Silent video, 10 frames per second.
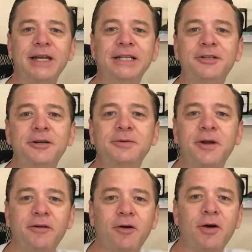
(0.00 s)
In terms
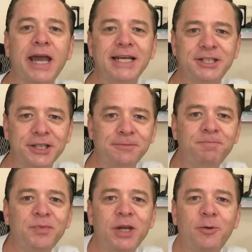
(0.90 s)
of location,
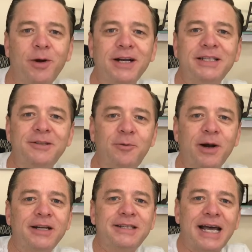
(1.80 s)
where
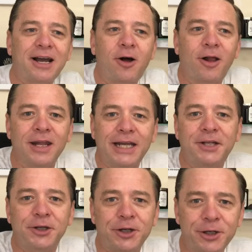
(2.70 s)
did that call
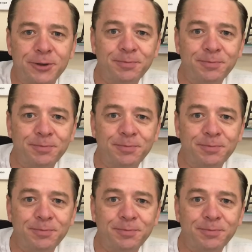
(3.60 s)
lead you to?